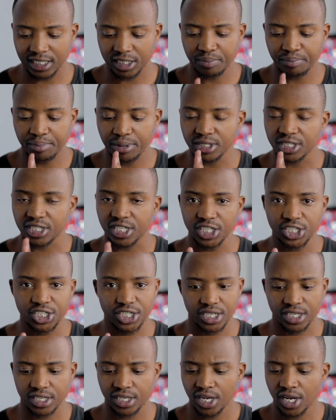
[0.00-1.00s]
just
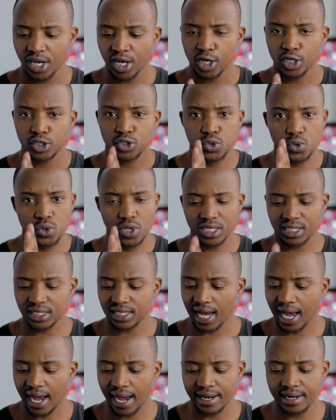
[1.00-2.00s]
positioned to the
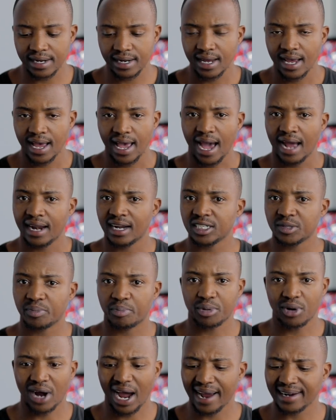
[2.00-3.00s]
side, and it's
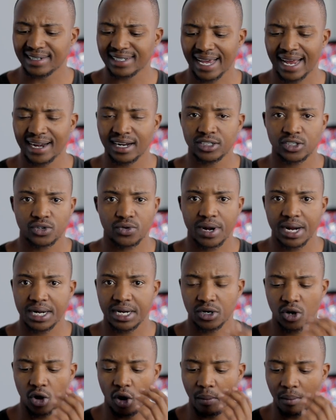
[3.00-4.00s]
bright and it's red.
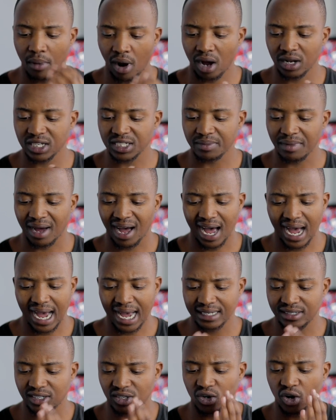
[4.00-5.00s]
It commands my
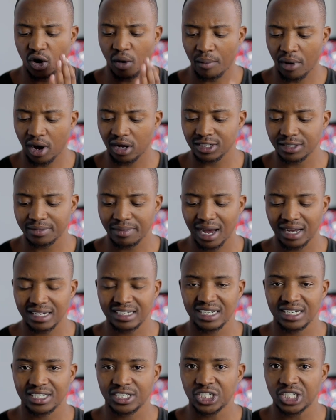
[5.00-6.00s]
eyes. It commands my
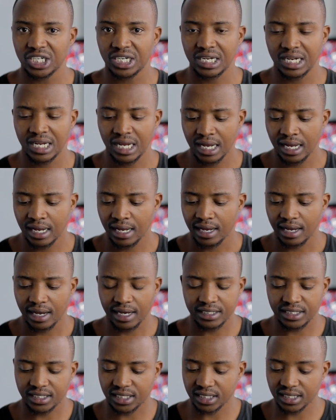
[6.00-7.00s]
attention.
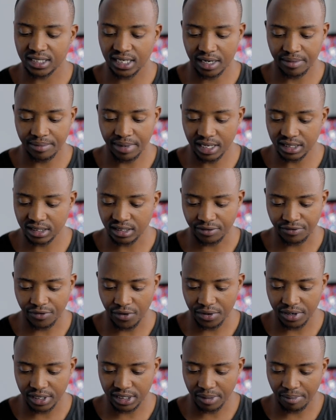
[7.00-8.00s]
It's just an amazing
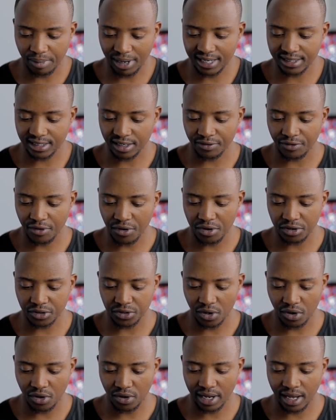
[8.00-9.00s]
photo. It's a pleasant photo
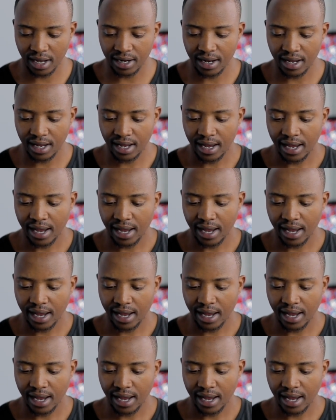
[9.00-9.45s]
to look at.